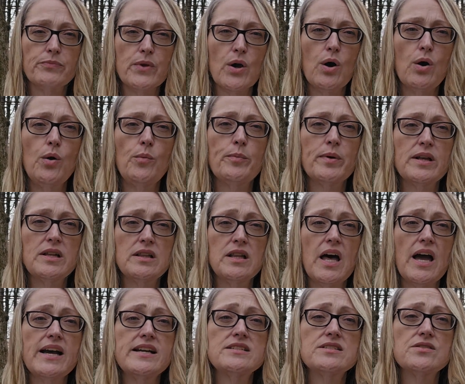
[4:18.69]
open
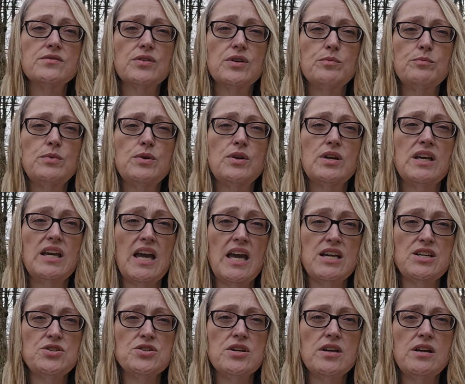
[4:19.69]
lines of
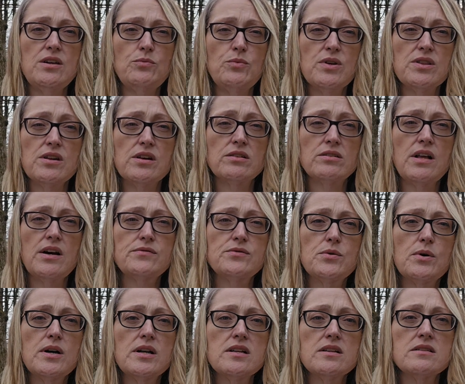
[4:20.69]
communication with our loved
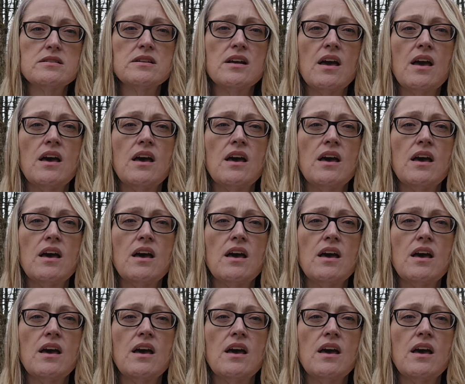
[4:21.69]
ones